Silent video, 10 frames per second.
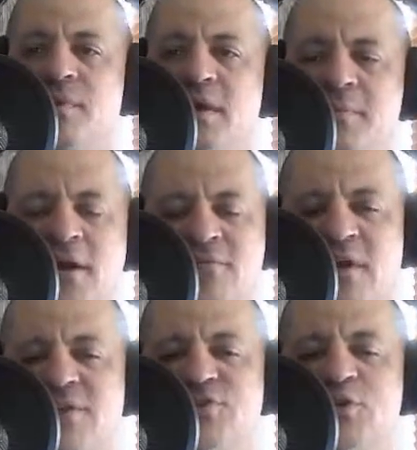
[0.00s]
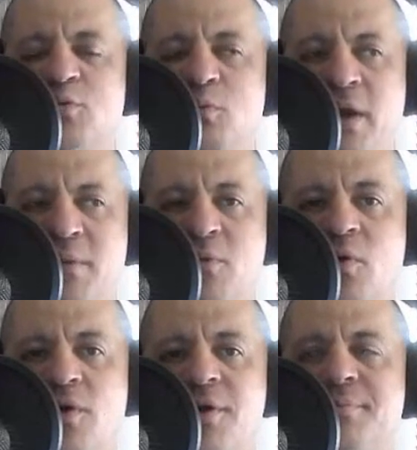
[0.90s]
The Impact fans do way
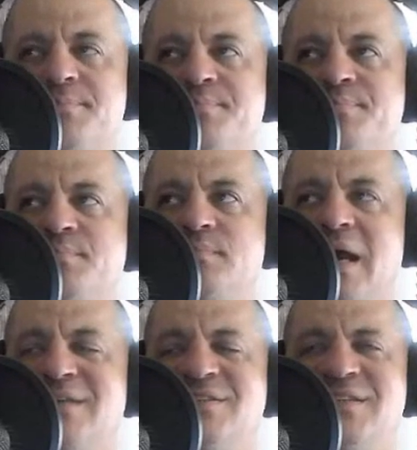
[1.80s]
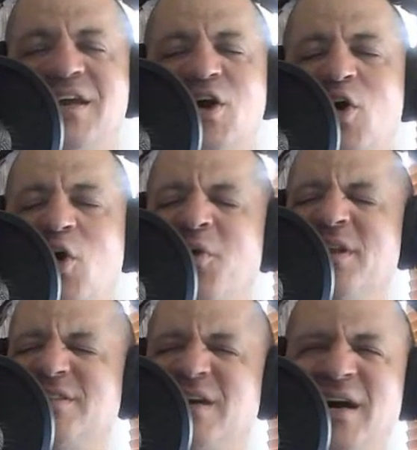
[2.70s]
more. I see it all
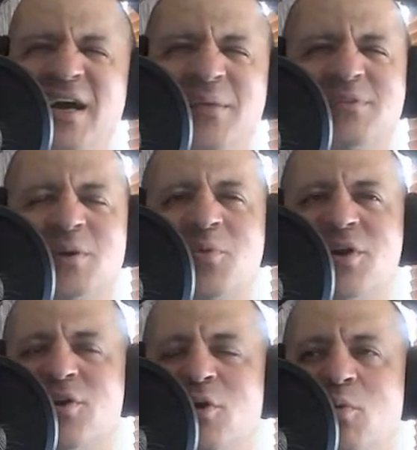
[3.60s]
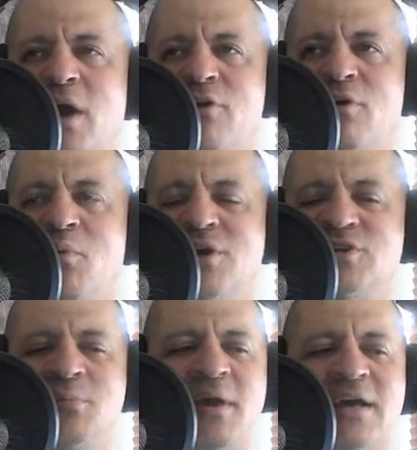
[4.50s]
the time. Someone, you know, how do I
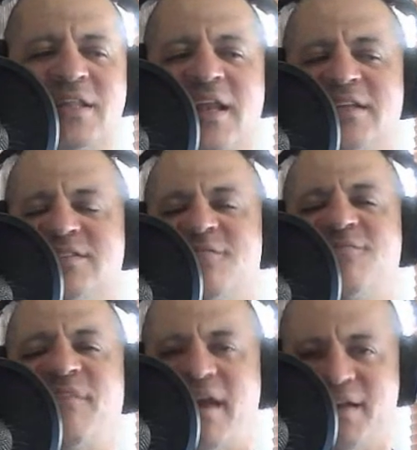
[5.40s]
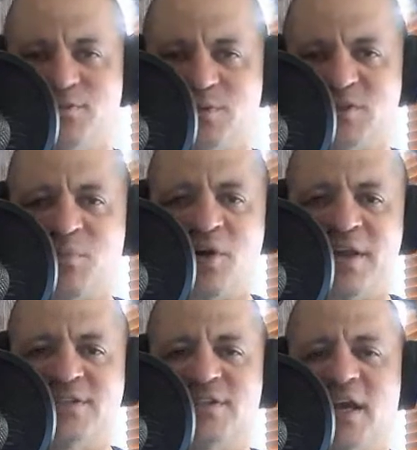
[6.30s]
watch Impact? And it's the fans
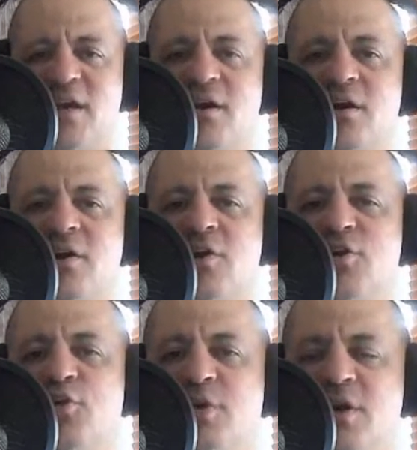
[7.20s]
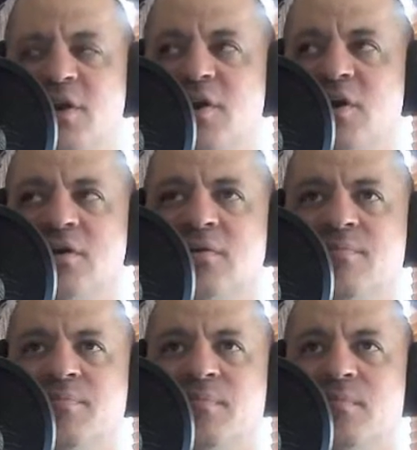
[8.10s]
responding saying, you can
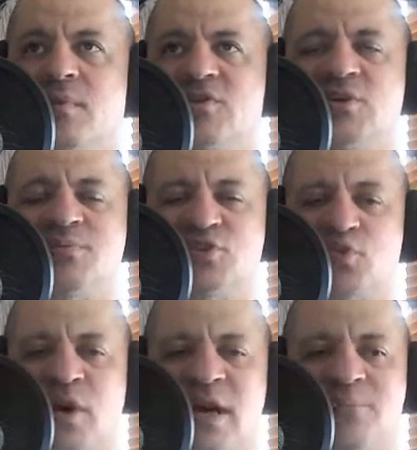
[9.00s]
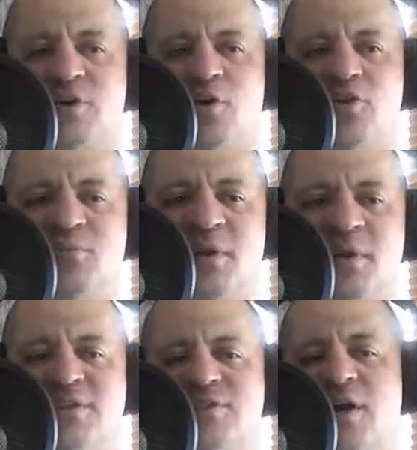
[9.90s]
subscribe to Ultimate
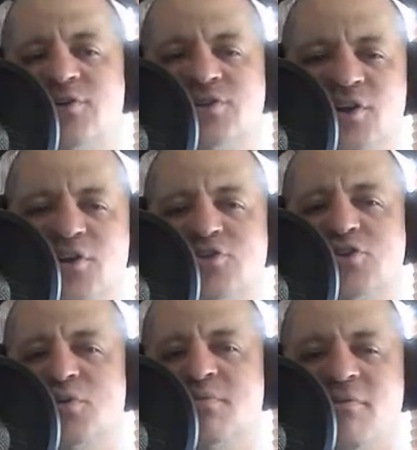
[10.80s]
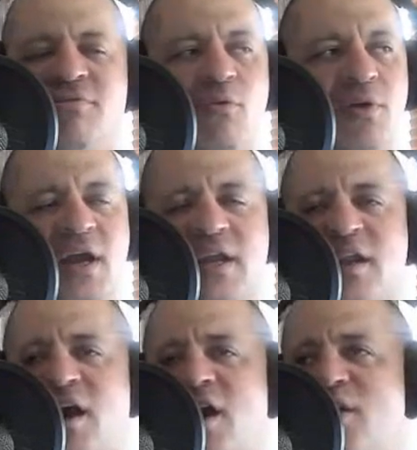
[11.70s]
Insiders on YouTube for
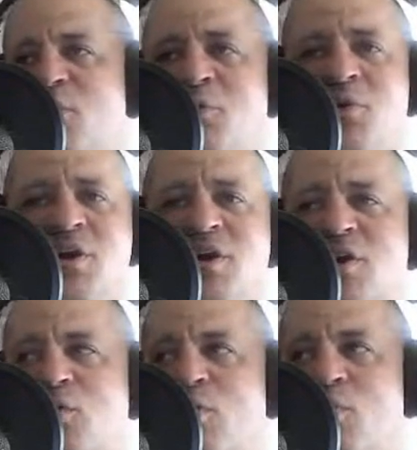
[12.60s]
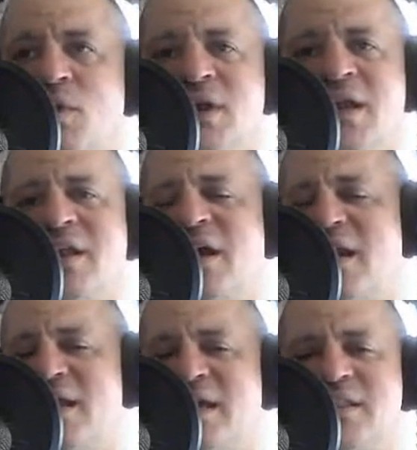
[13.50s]
$4.99 or
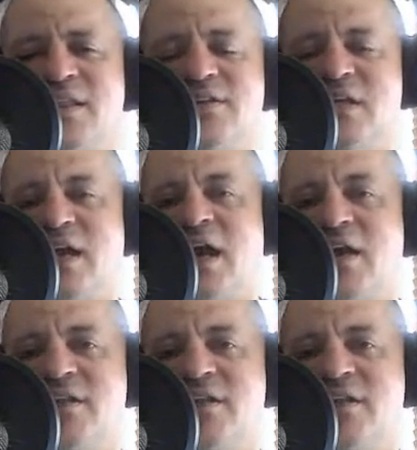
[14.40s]
$1.99 and get this. Like,